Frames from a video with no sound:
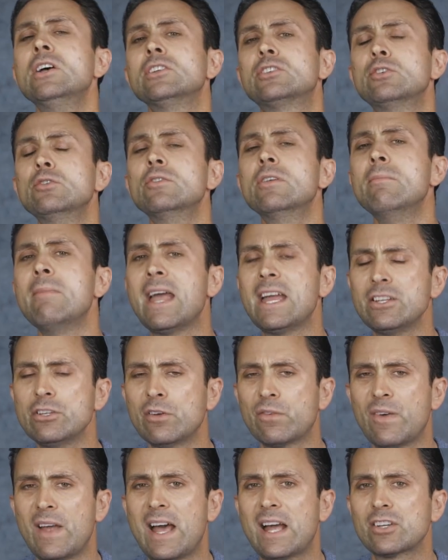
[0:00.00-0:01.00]
to the
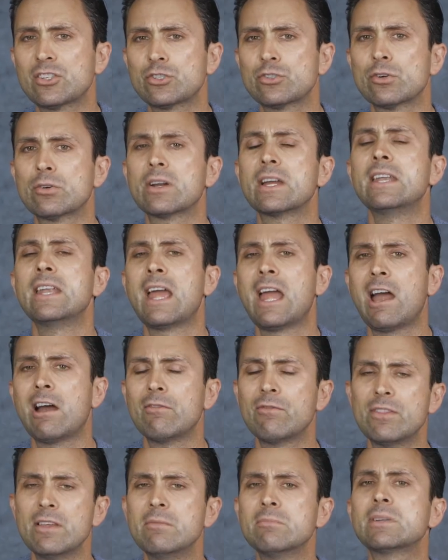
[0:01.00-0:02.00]
manufacturer and
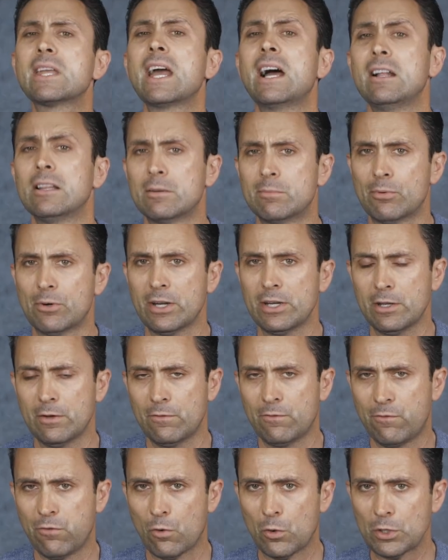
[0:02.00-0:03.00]
have them calibrate
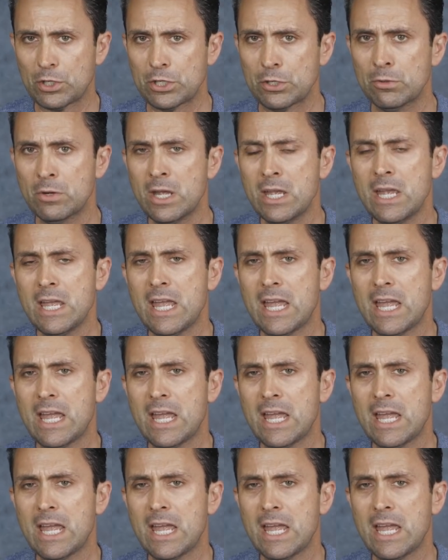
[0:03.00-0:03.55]
it for you.